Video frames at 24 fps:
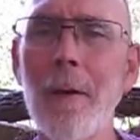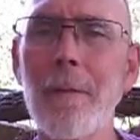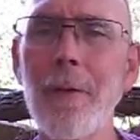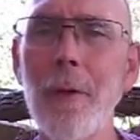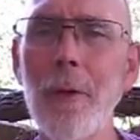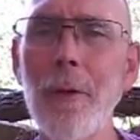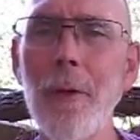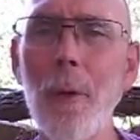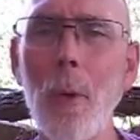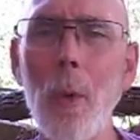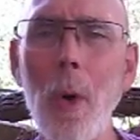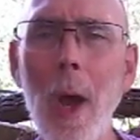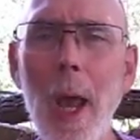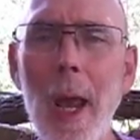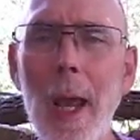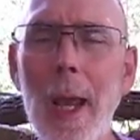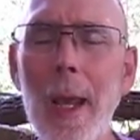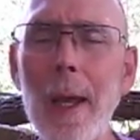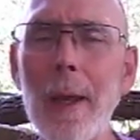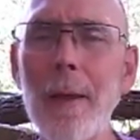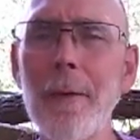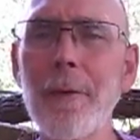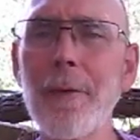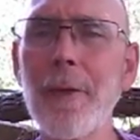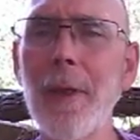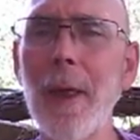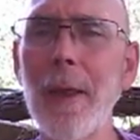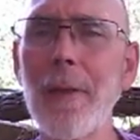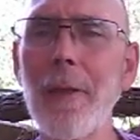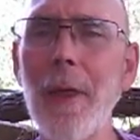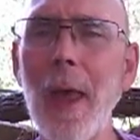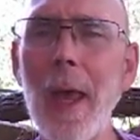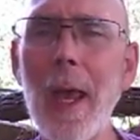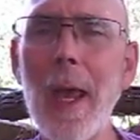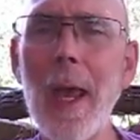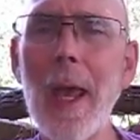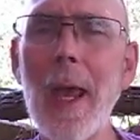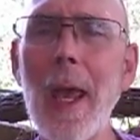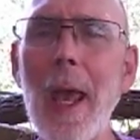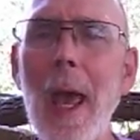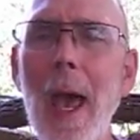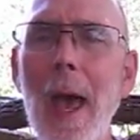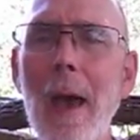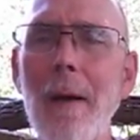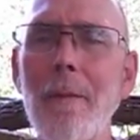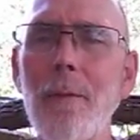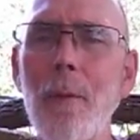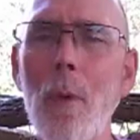for the ways that they
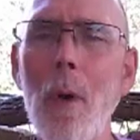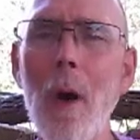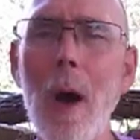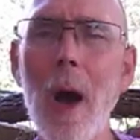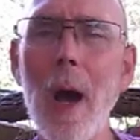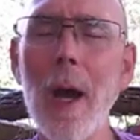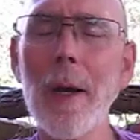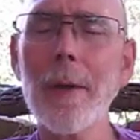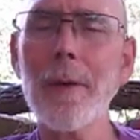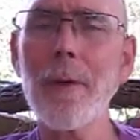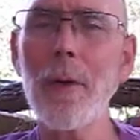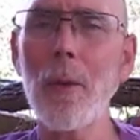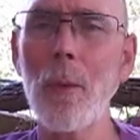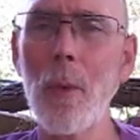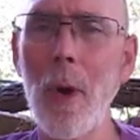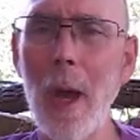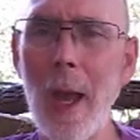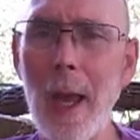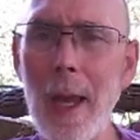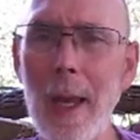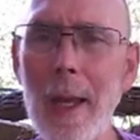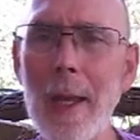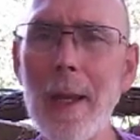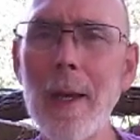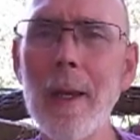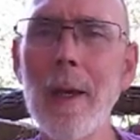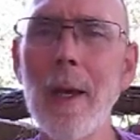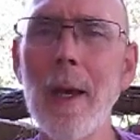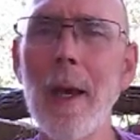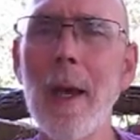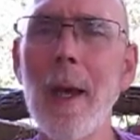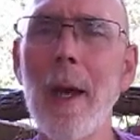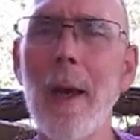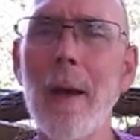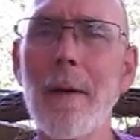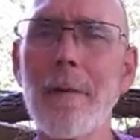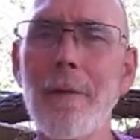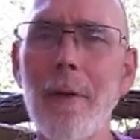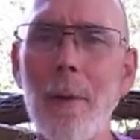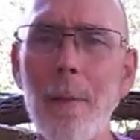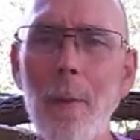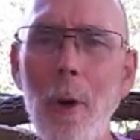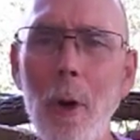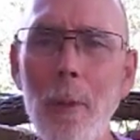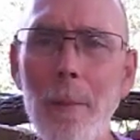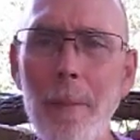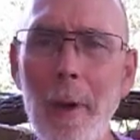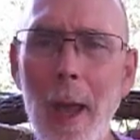have walked away
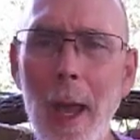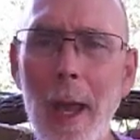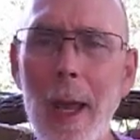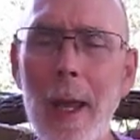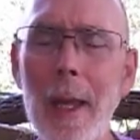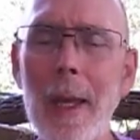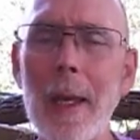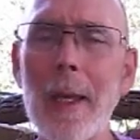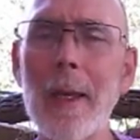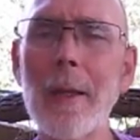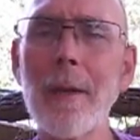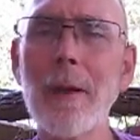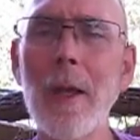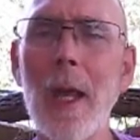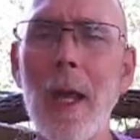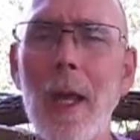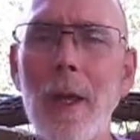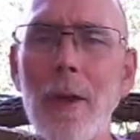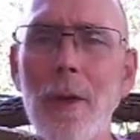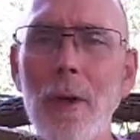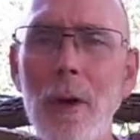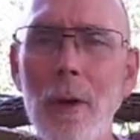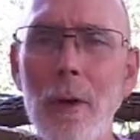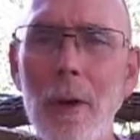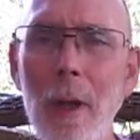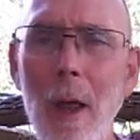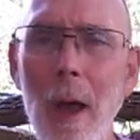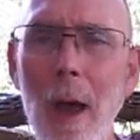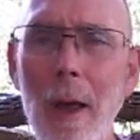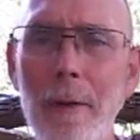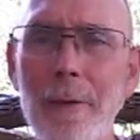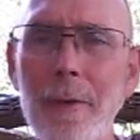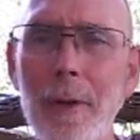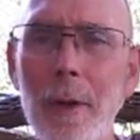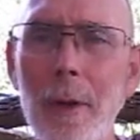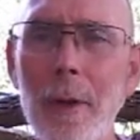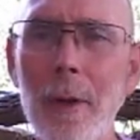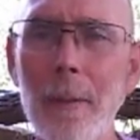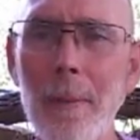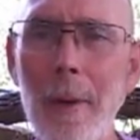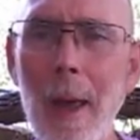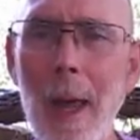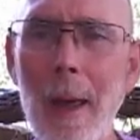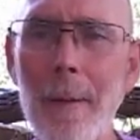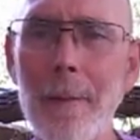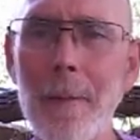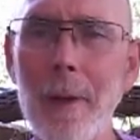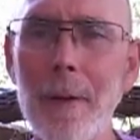from obeying your laws and
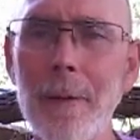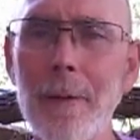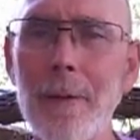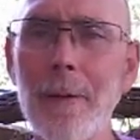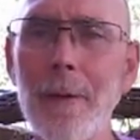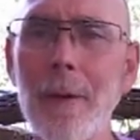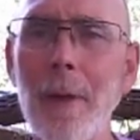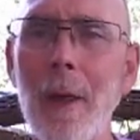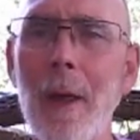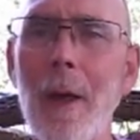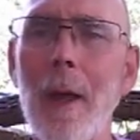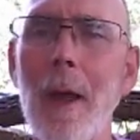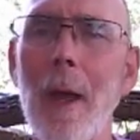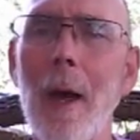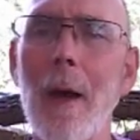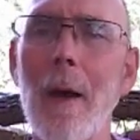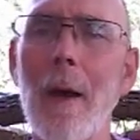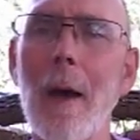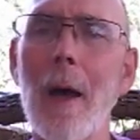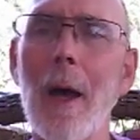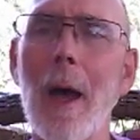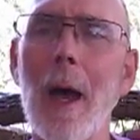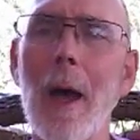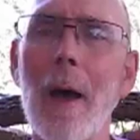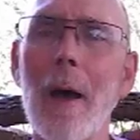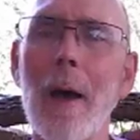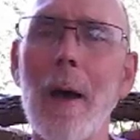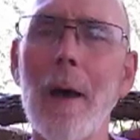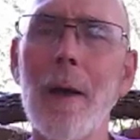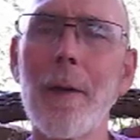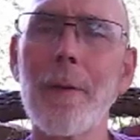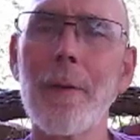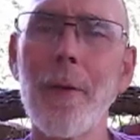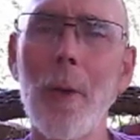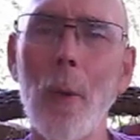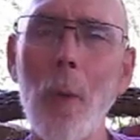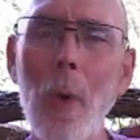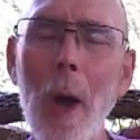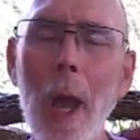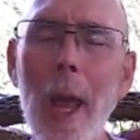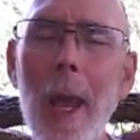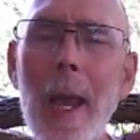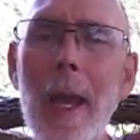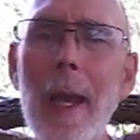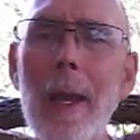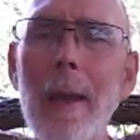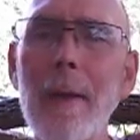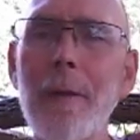commandments. The
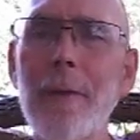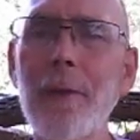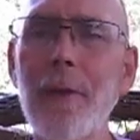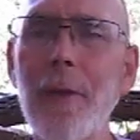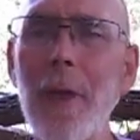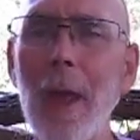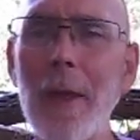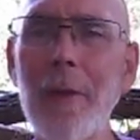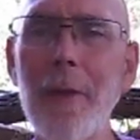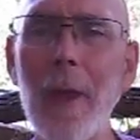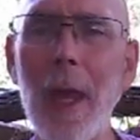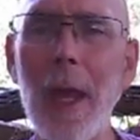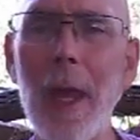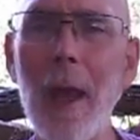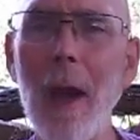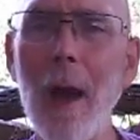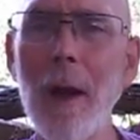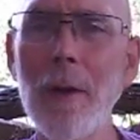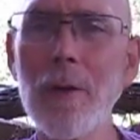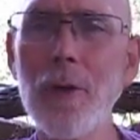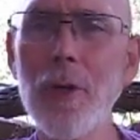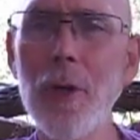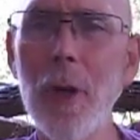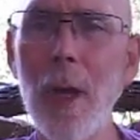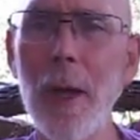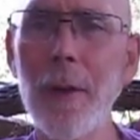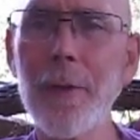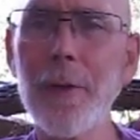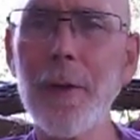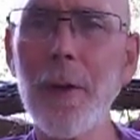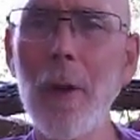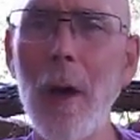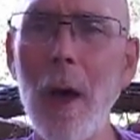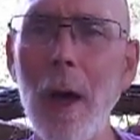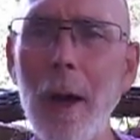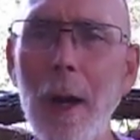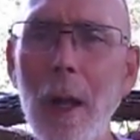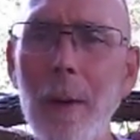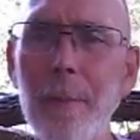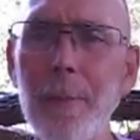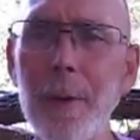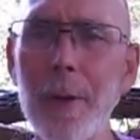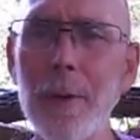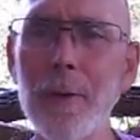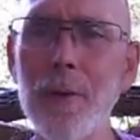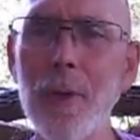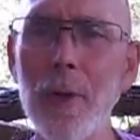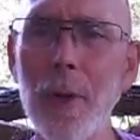ways that they are just caught
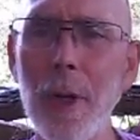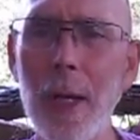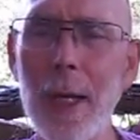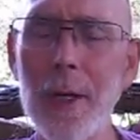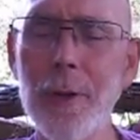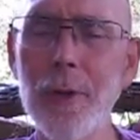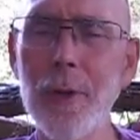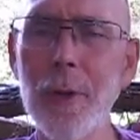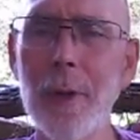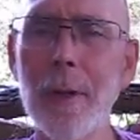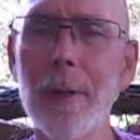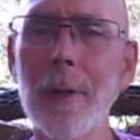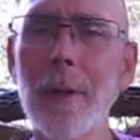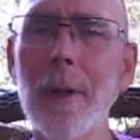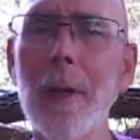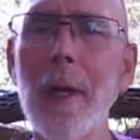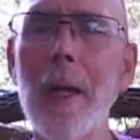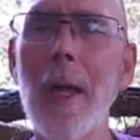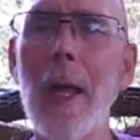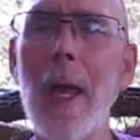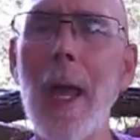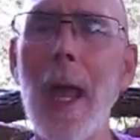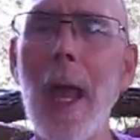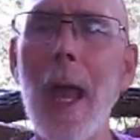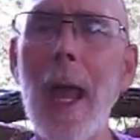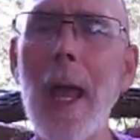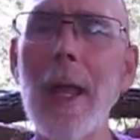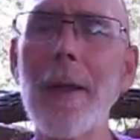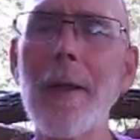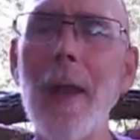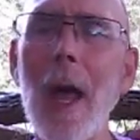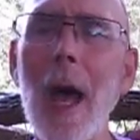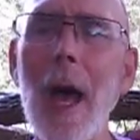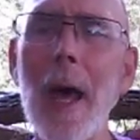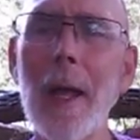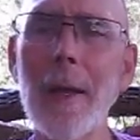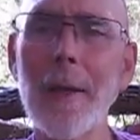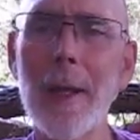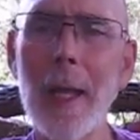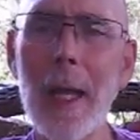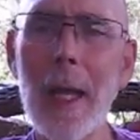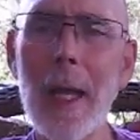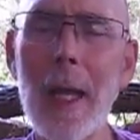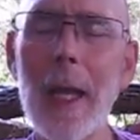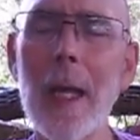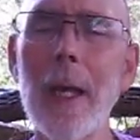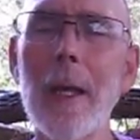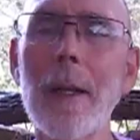up in tradition and not
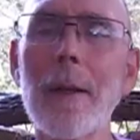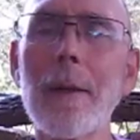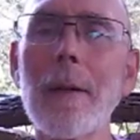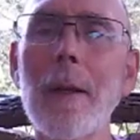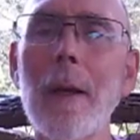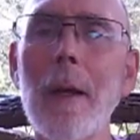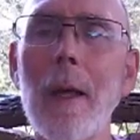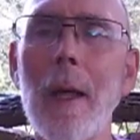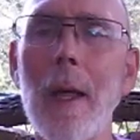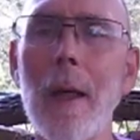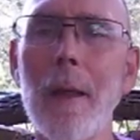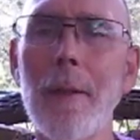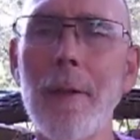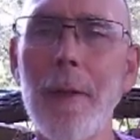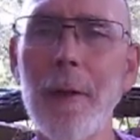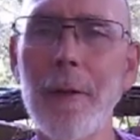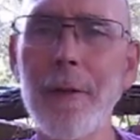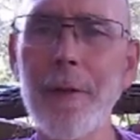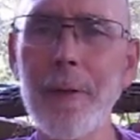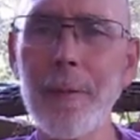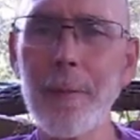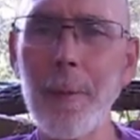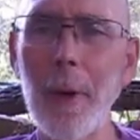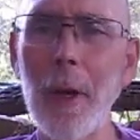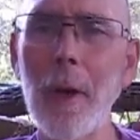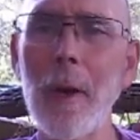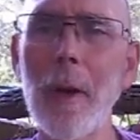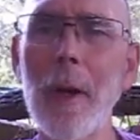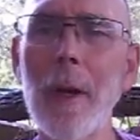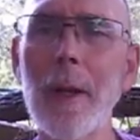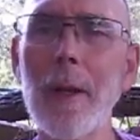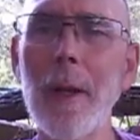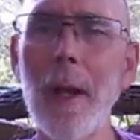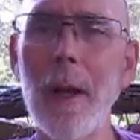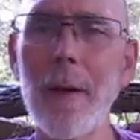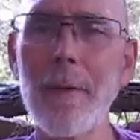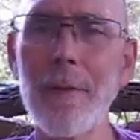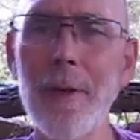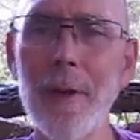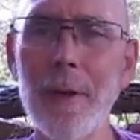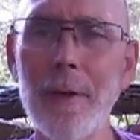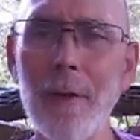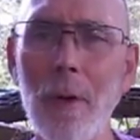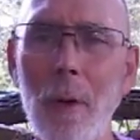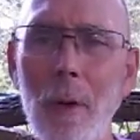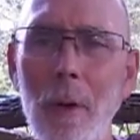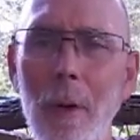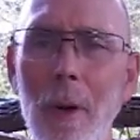in the spirit of
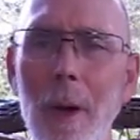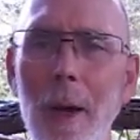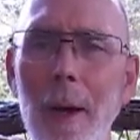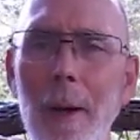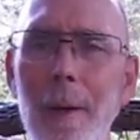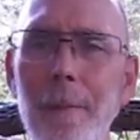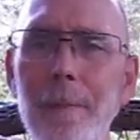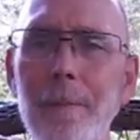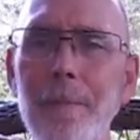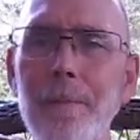the Torah